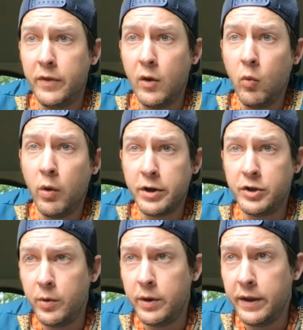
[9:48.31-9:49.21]
that want
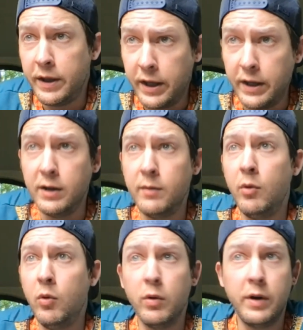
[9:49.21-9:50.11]
to join the
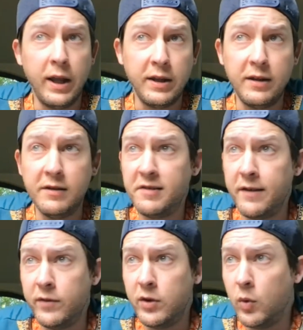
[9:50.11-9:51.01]
Kingdom or
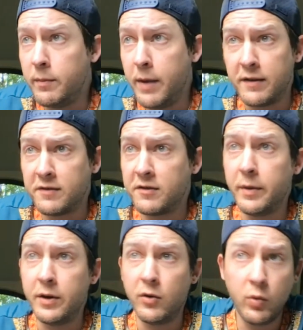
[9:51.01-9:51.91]
1971
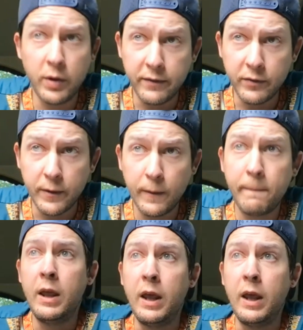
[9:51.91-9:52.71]
Mastermind or whatever,